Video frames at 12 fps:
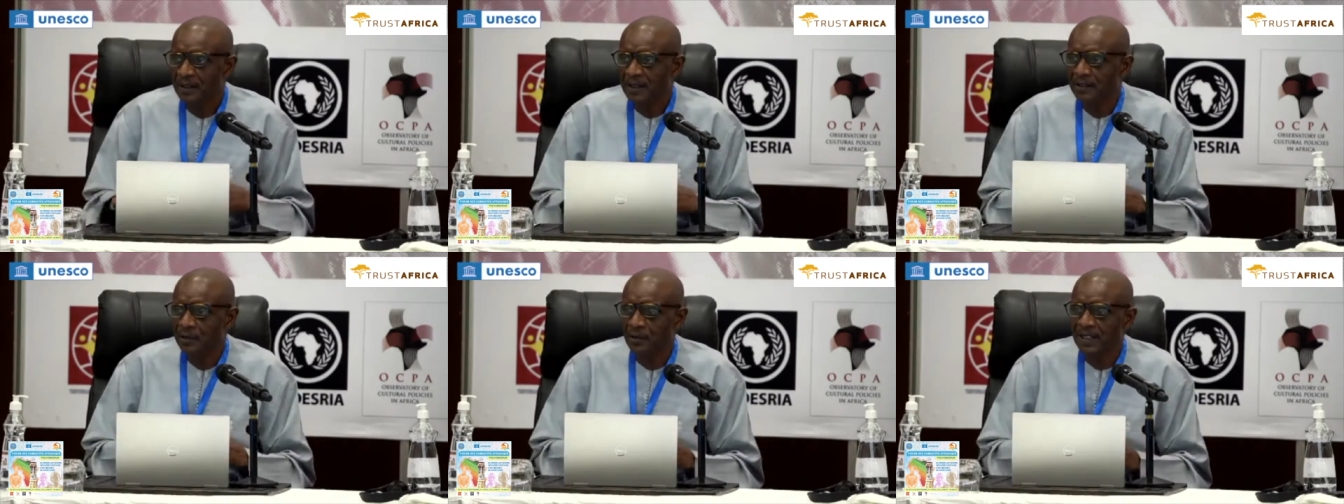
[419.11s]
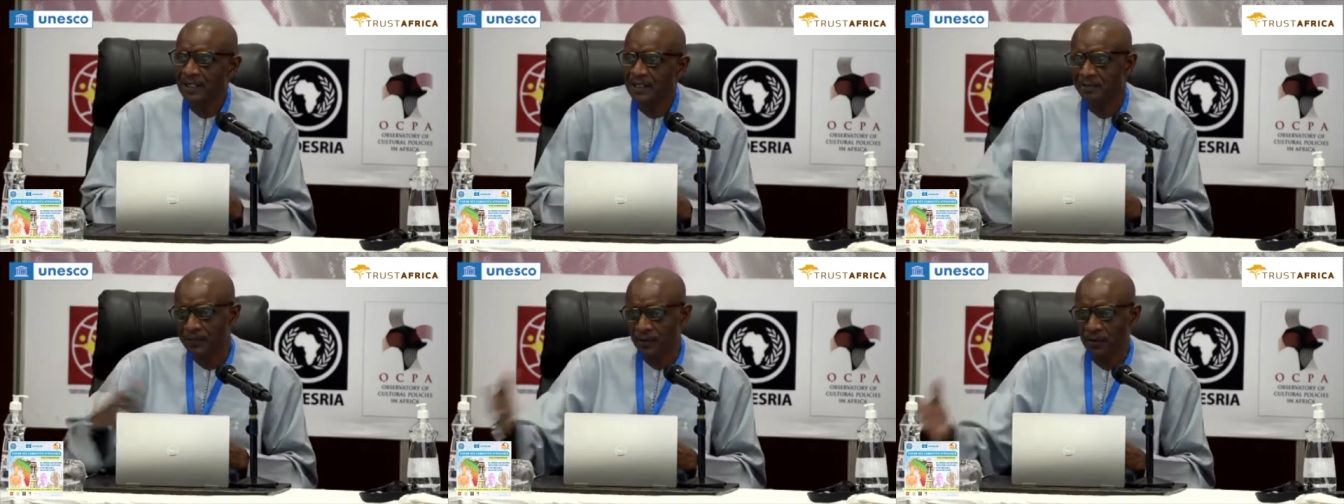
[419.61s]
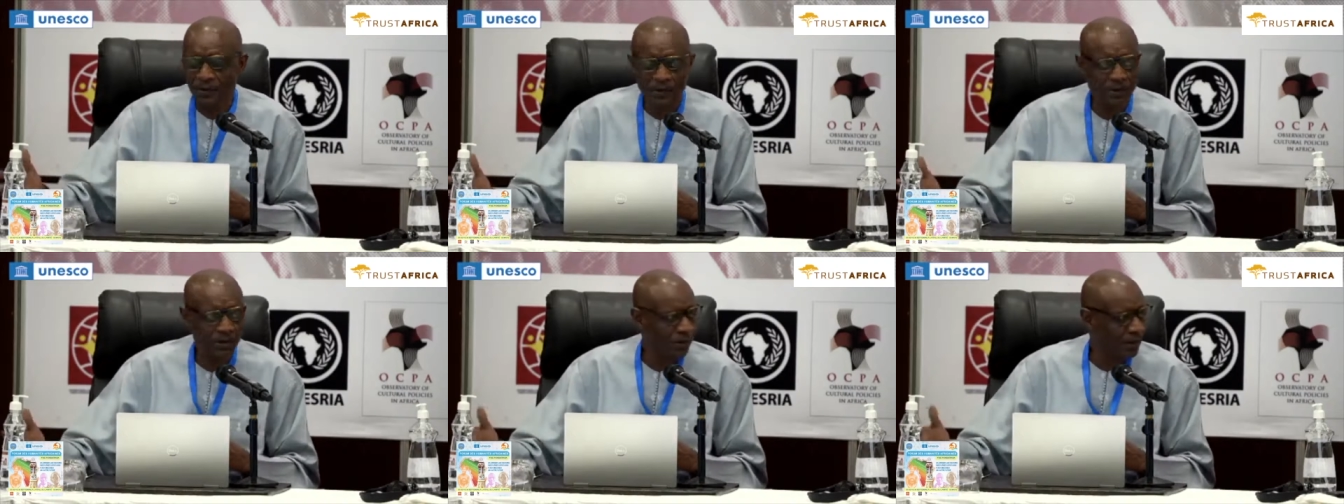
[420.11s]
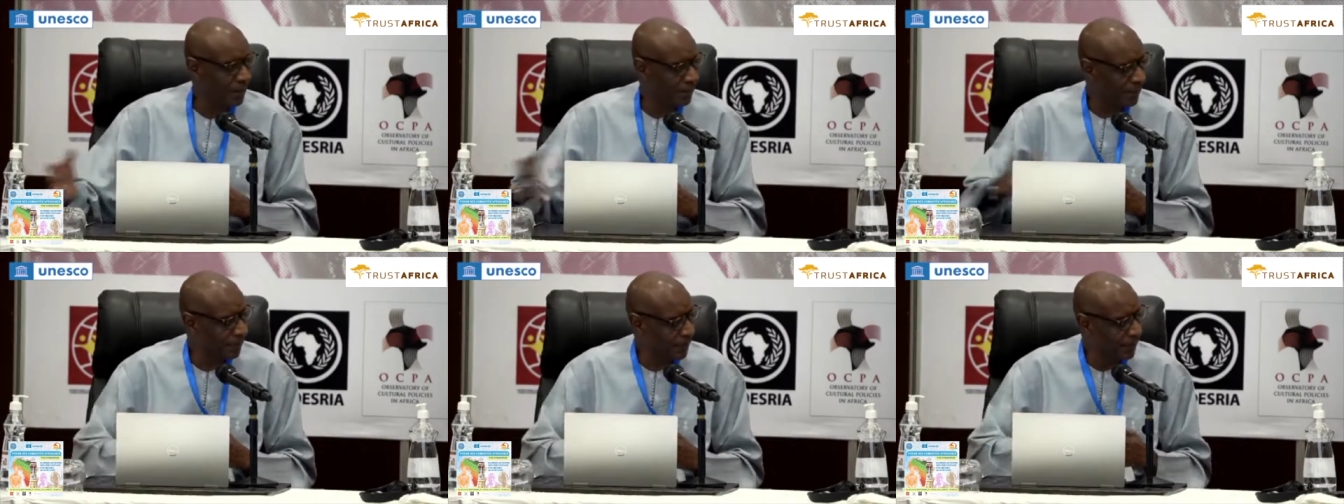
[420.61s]
So it's before or after the
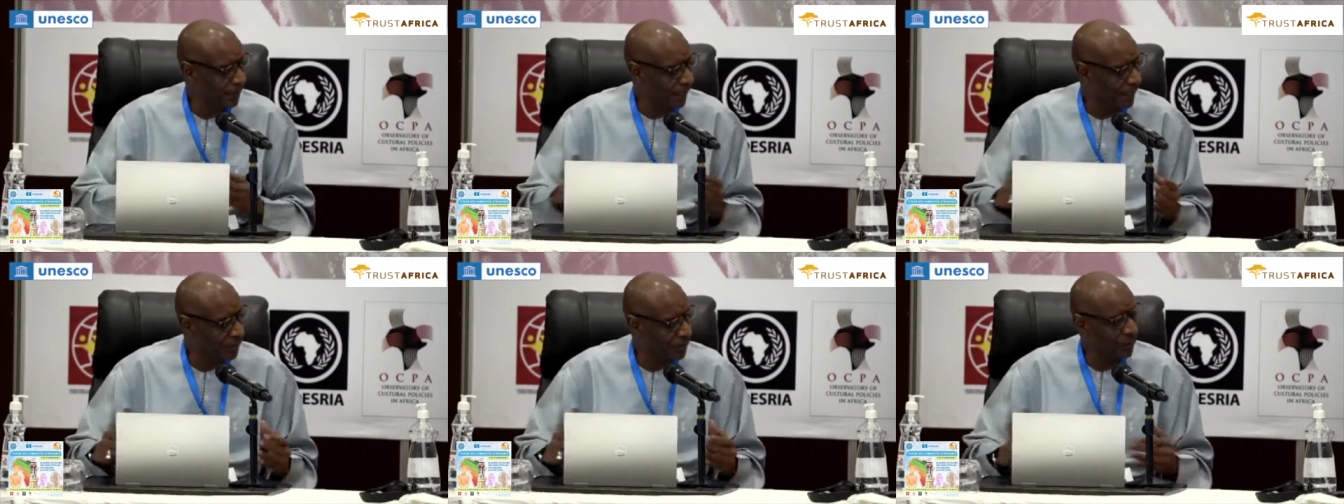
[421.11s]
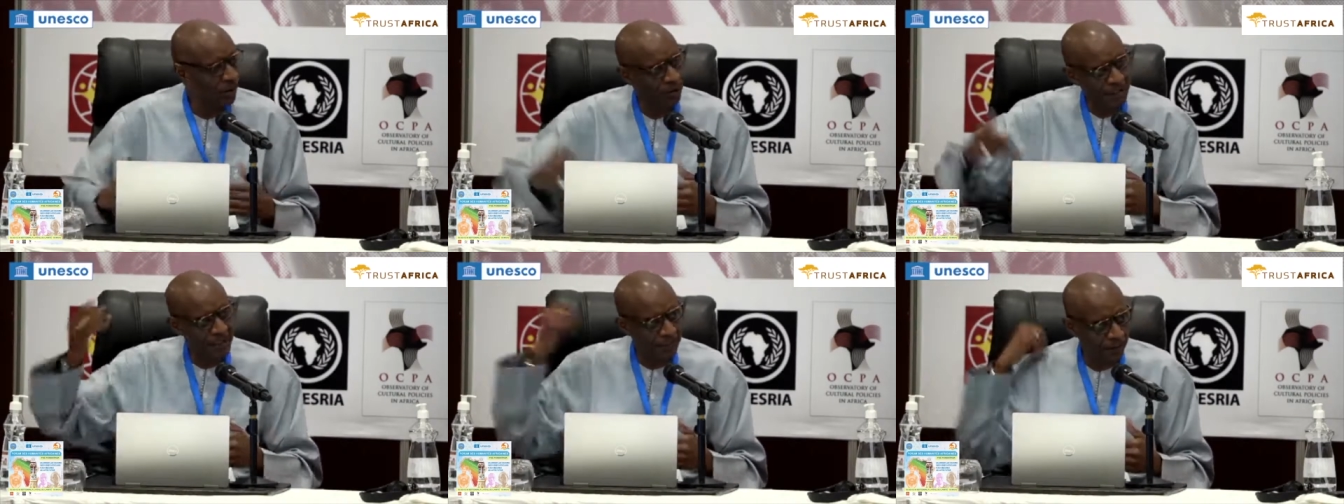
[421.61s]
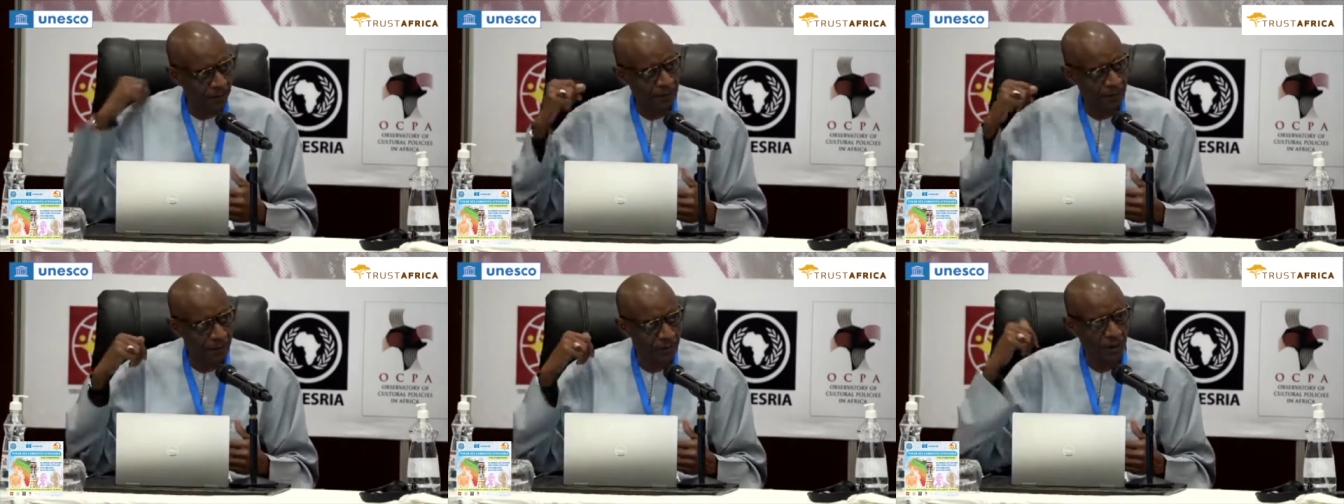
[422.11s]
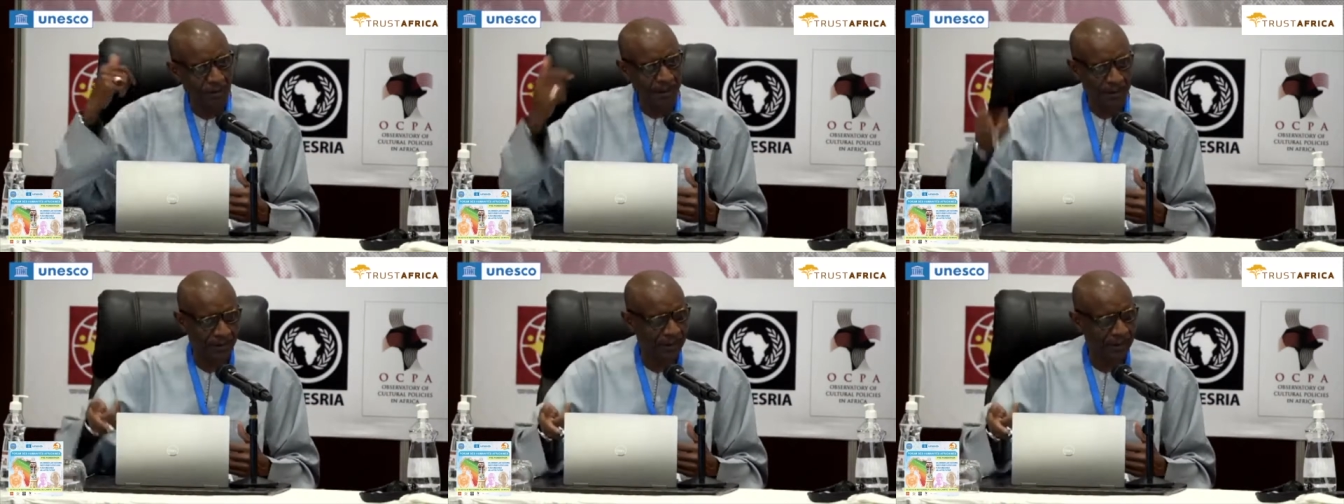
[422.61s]
birth of Christ. You go again forward or you go backward.